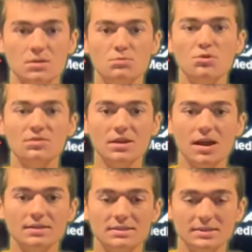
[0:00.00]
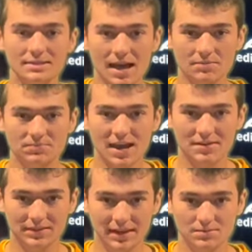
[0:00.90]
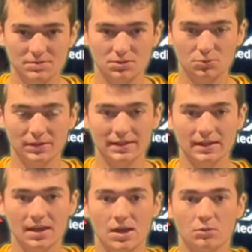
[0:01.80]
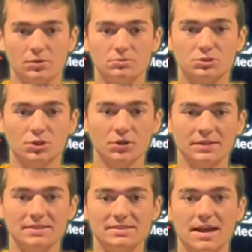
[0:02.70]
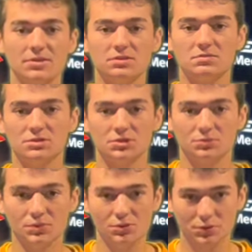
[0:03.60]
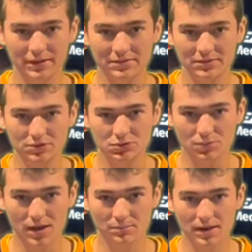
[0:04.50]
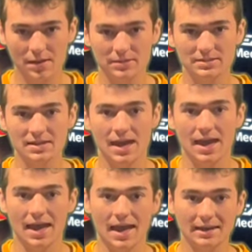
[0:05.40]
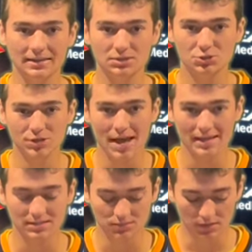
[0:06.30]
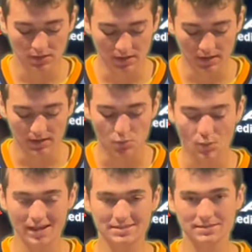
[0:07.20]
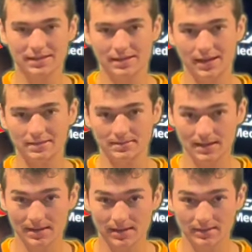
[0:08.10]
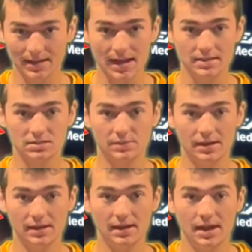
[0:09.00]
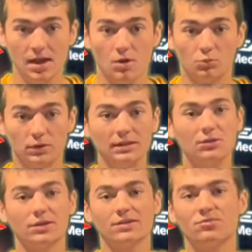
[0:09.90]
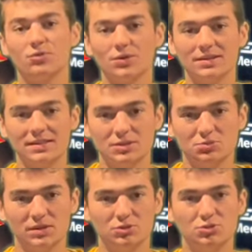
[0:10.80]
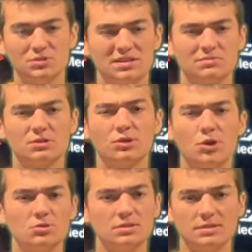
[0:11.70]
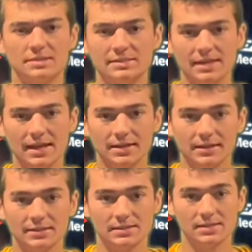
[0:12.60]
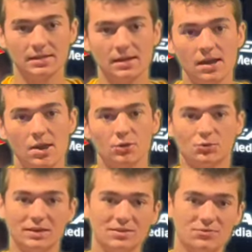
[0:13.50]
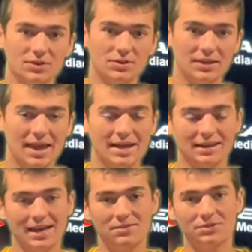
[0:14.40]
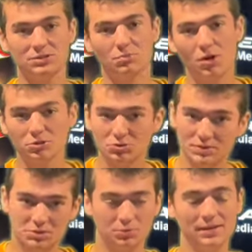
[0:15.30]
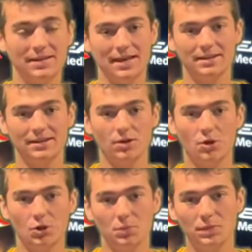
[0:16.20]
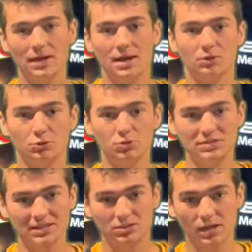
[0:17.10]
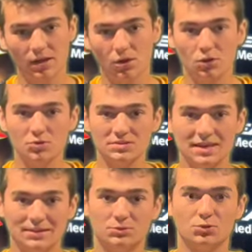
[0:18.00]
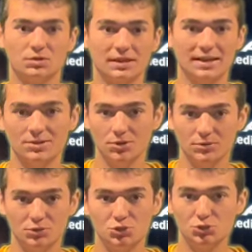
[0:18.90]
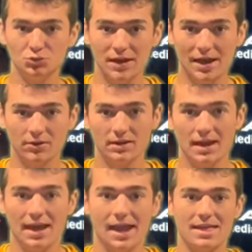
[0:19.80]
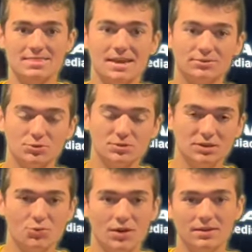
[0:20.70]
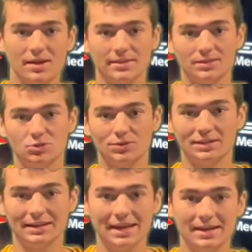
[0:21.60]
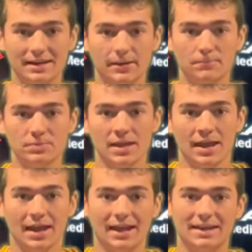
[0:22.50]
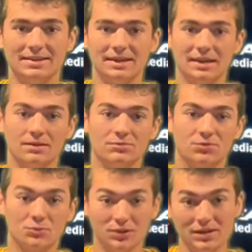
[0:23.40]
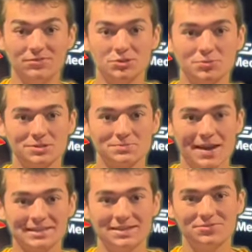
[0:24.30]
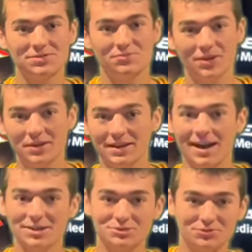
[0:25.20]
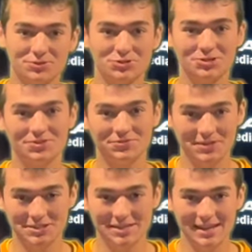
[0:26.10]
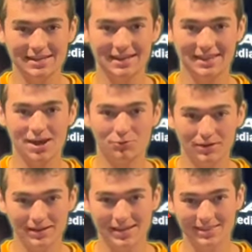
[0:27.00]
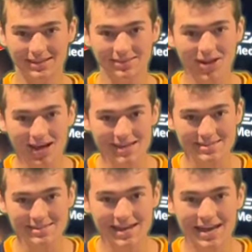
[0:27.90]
Moving on to the top 5 games of the week, we will start in the South Division with the Greenville Swamp Rabbits heading to Jacksonville on Wednesday night to take on the Icemen. Really looking forward to this one. 2 teams close in the standings. I think Greenville, they had a kind of a tumultuous weekend at home, losing a close game to Orlando in the shootout, and then losing 1-0 to Atlanta. And from Greenville's perspective, some very controversial officiating in that 1-0 loss,